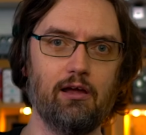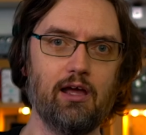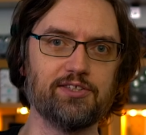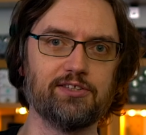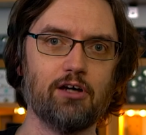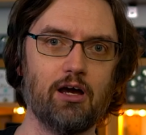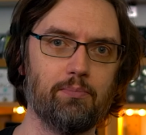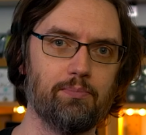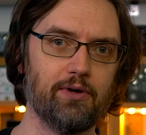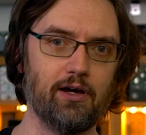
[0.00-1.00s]

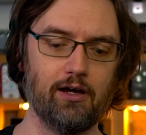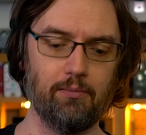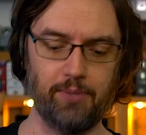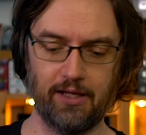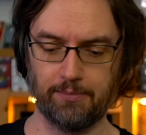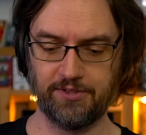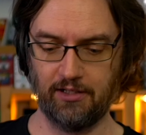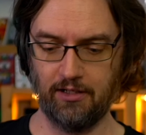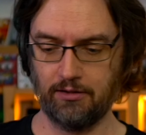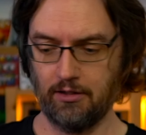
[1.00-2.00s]
S-type pickups in
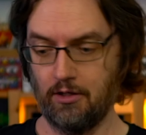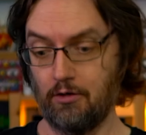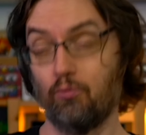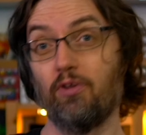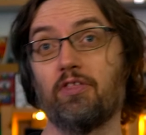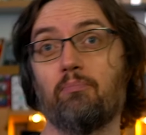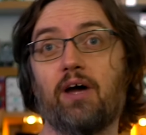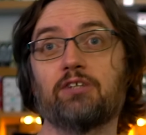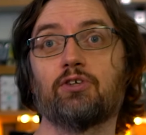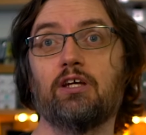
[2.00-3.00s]
it, with the
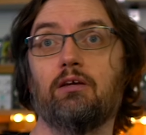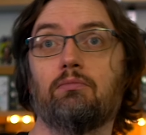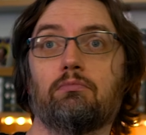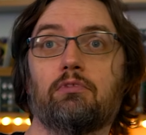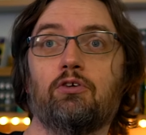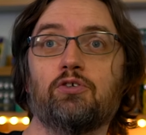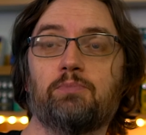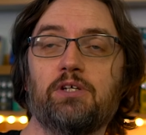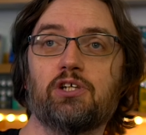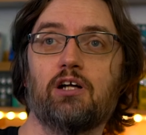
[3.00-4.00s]
battery,
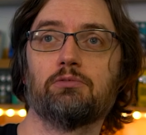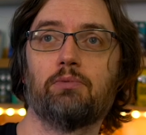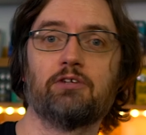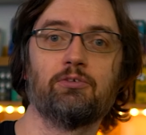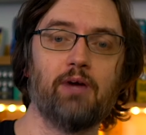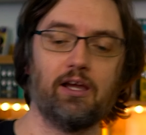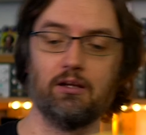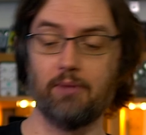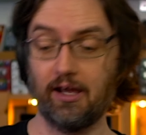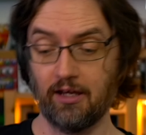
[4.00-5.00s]
USB chargeable battery pack in
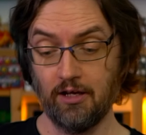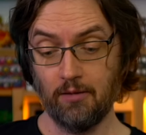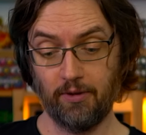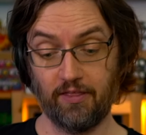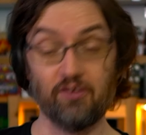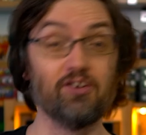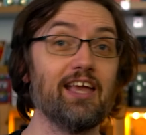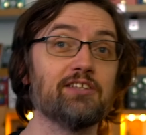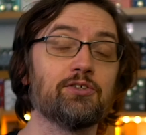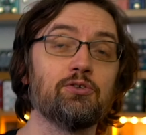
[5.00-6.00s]
the back. Big thank you to
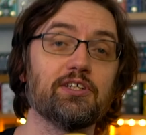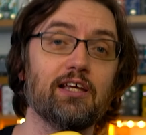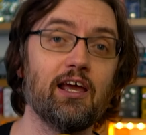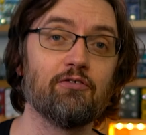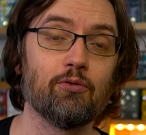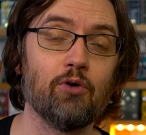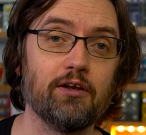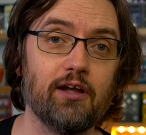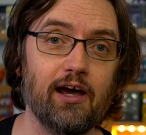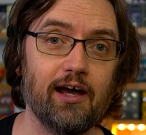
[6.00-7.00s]
Ken Susie and
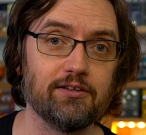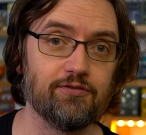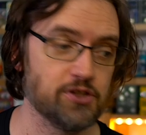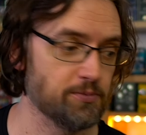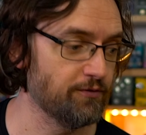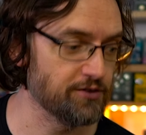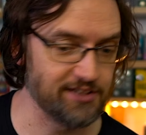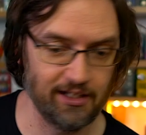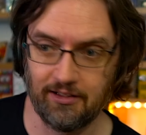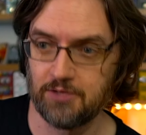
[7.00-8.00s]
everyone at Fishman for
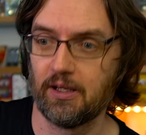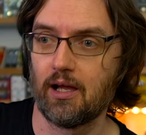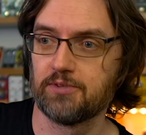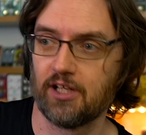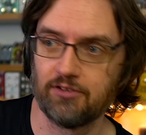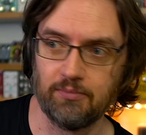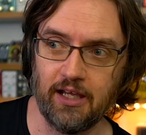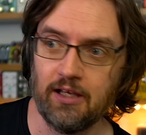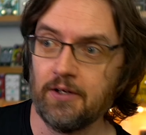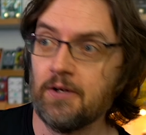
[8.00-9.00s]
sending these pickups out to
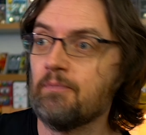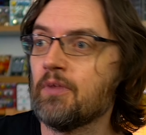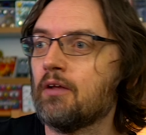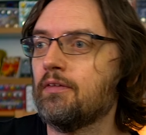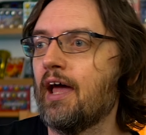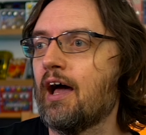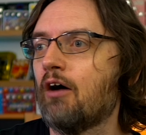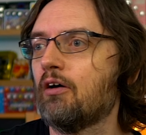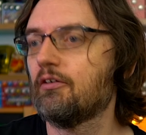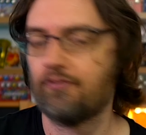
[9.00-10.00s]
me.
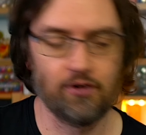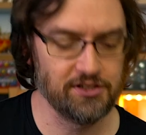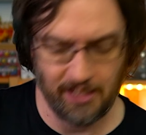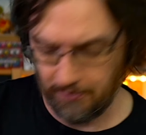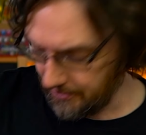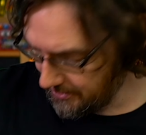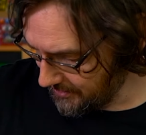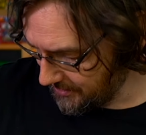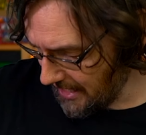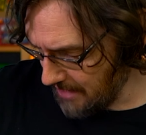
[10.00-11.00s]
Now, for example, this is
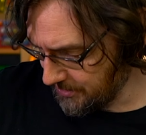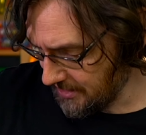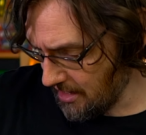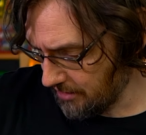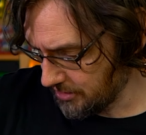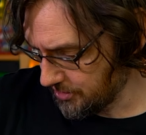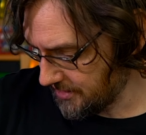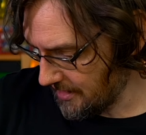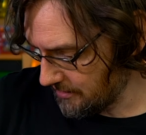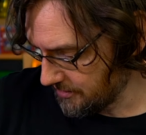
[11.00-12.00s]
the same sound I just
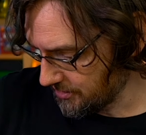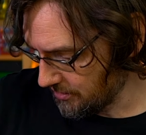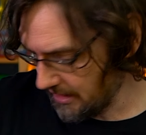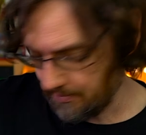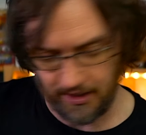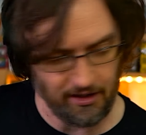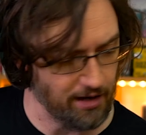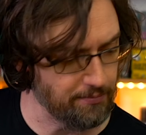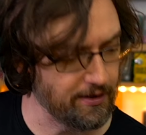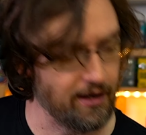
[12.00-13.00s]
had. Let's go neck pickup.